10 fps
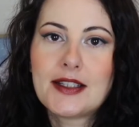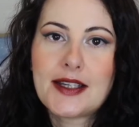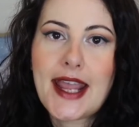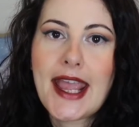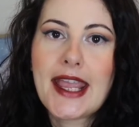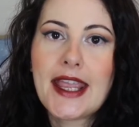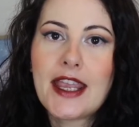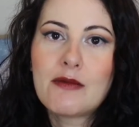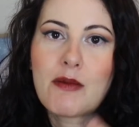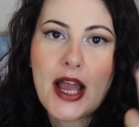today
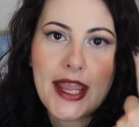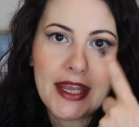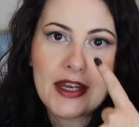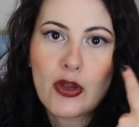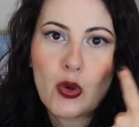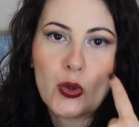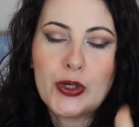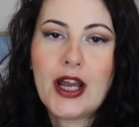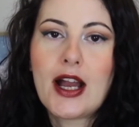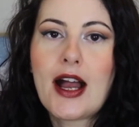in my inner
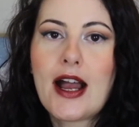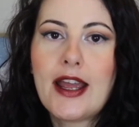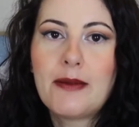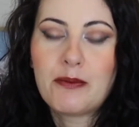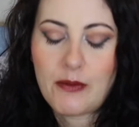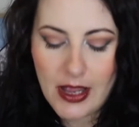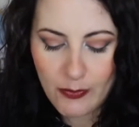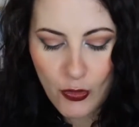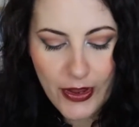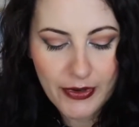corner
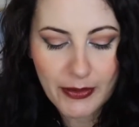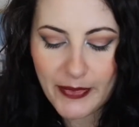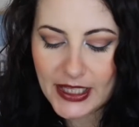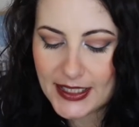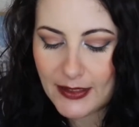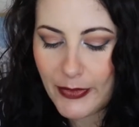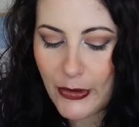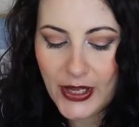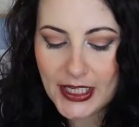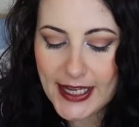I'm wearing Minted
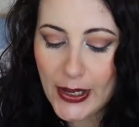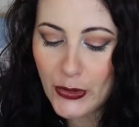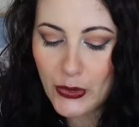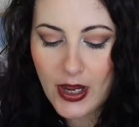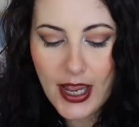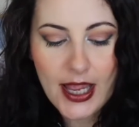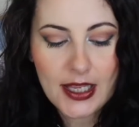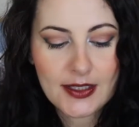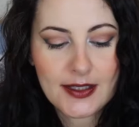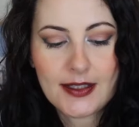Mojito
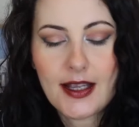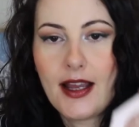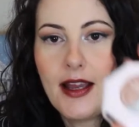as